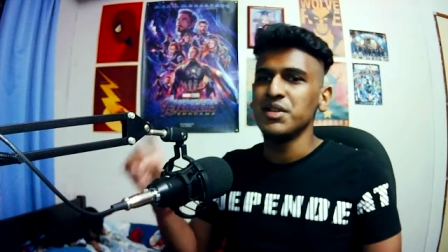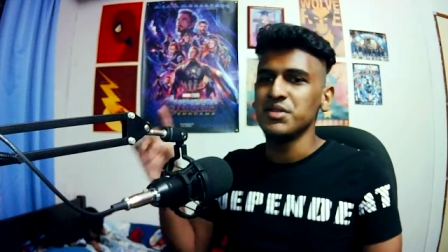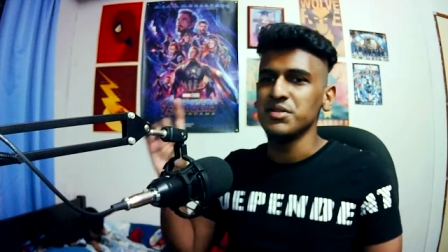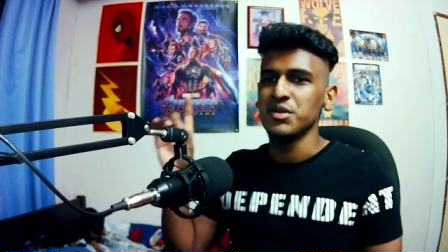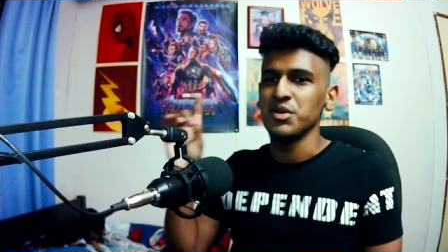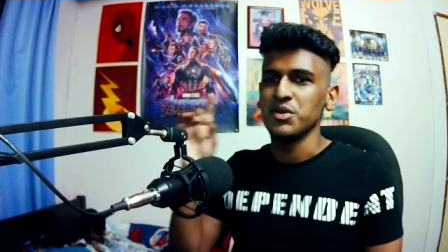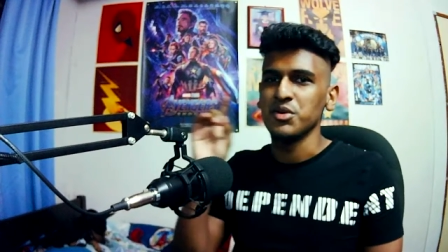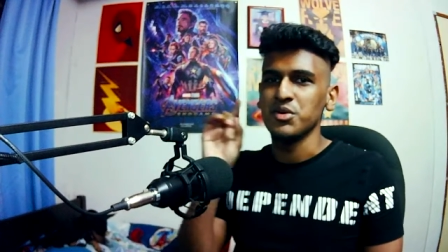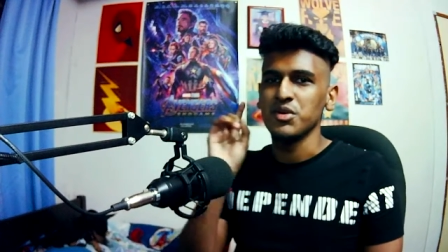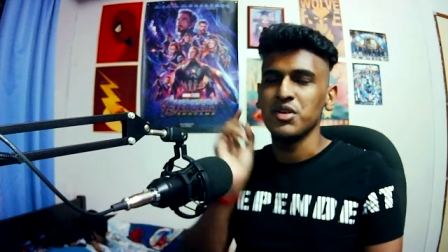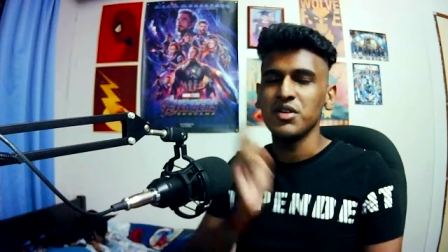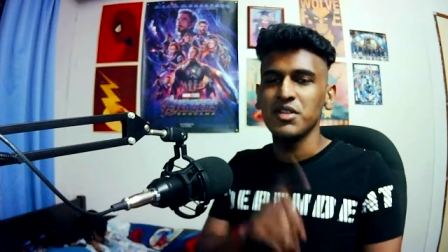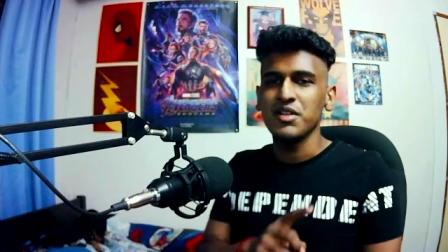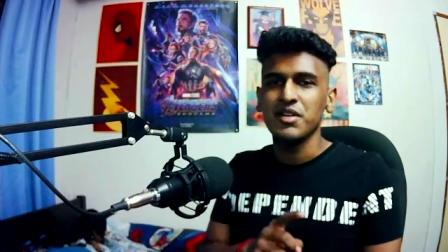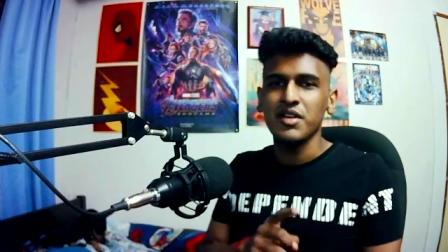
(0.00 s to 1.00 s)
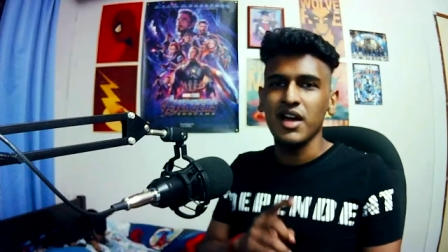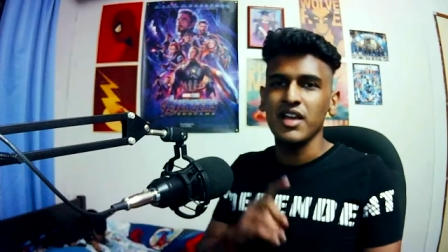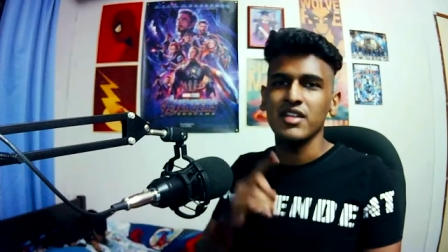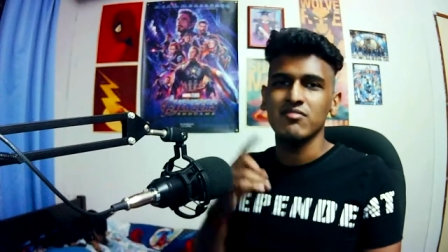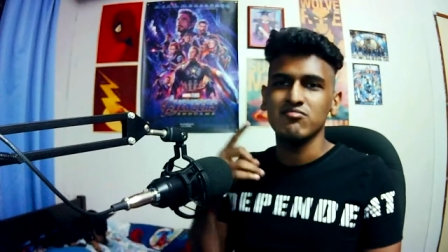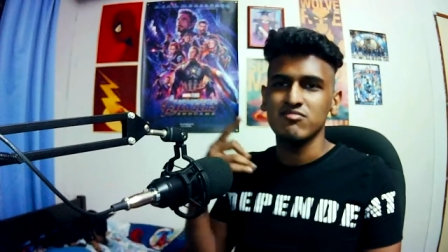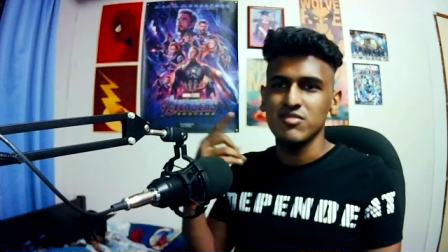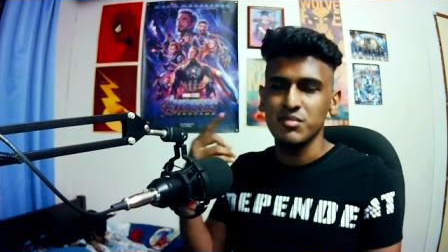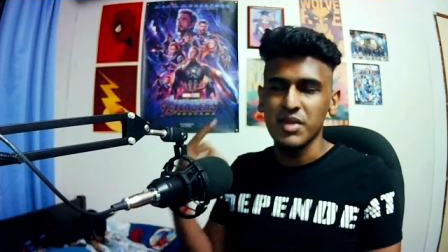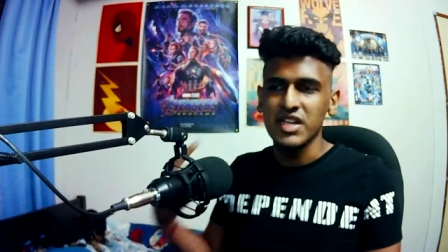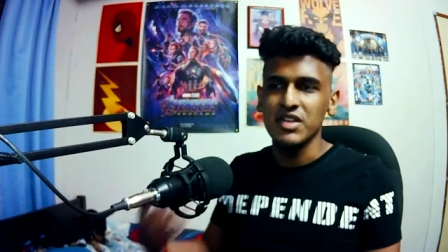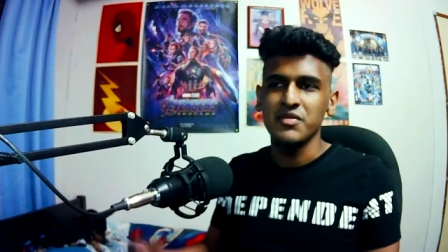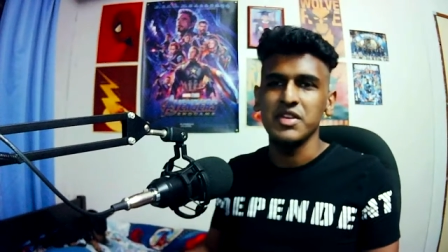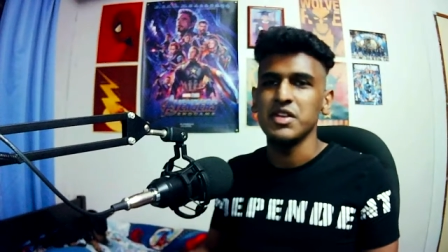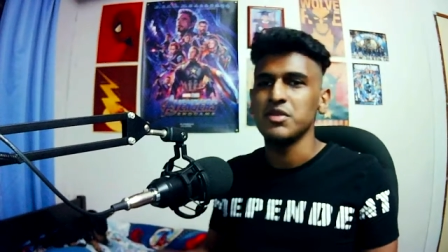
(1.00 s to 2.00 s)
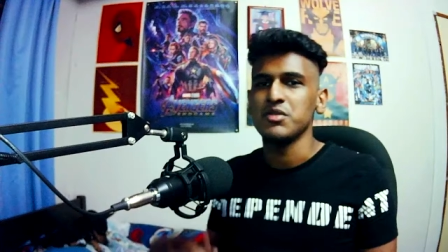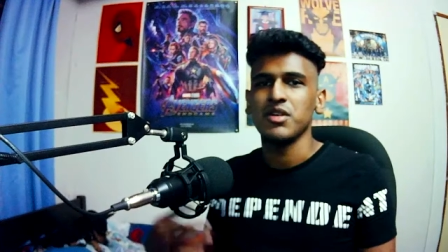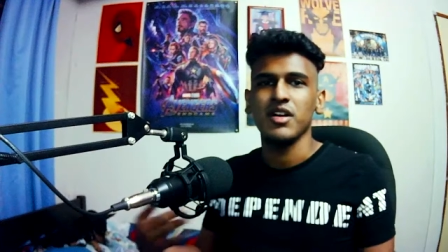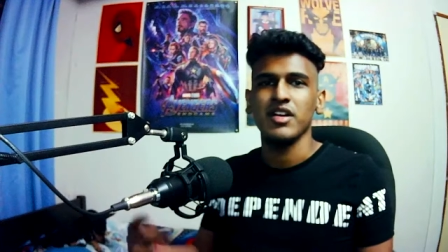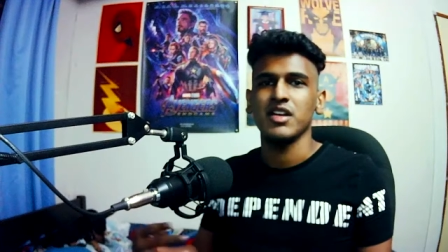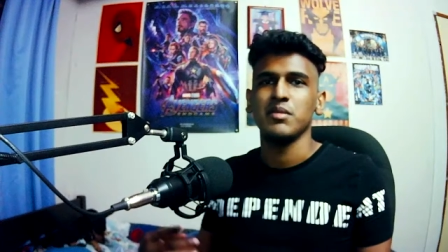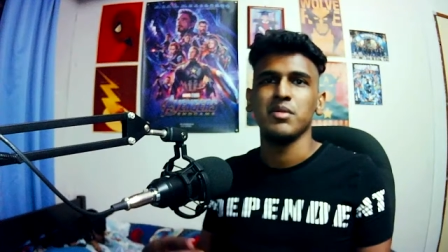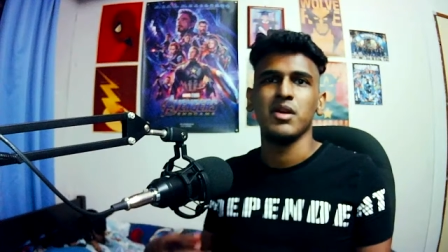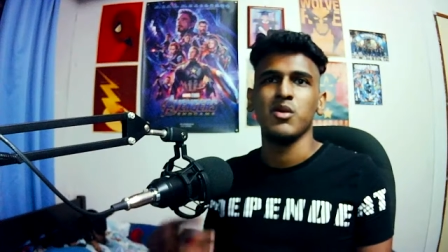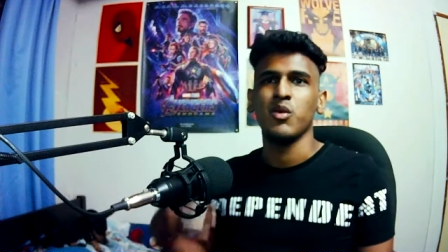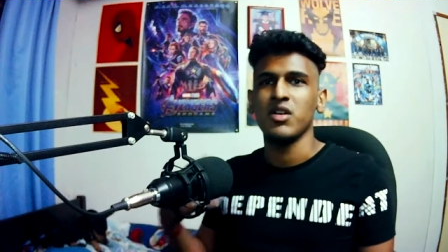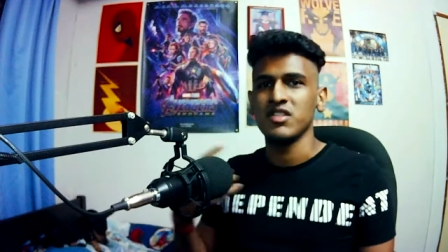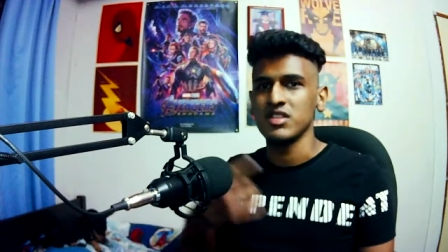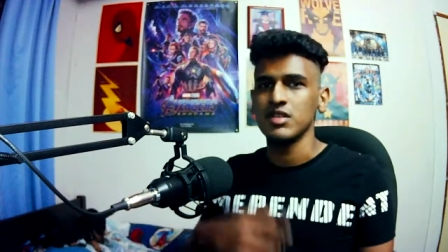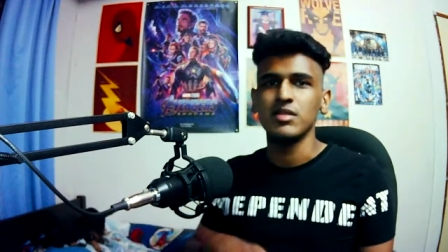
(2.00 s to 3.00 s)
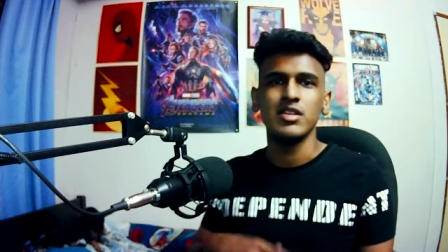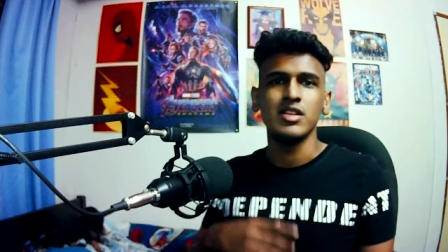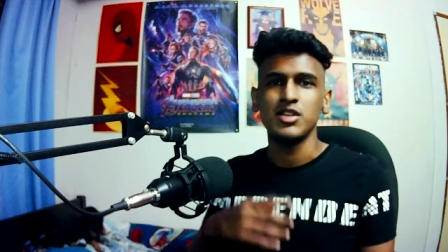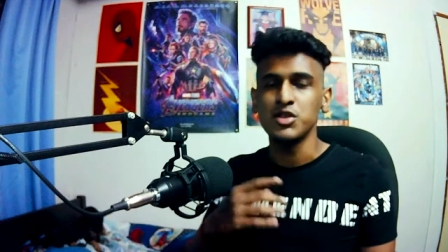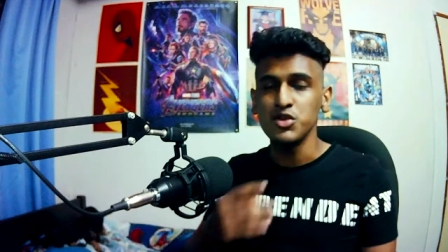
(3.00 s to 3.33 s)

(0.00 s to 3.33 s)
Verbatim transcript: So, earlier I made a video talking about one of the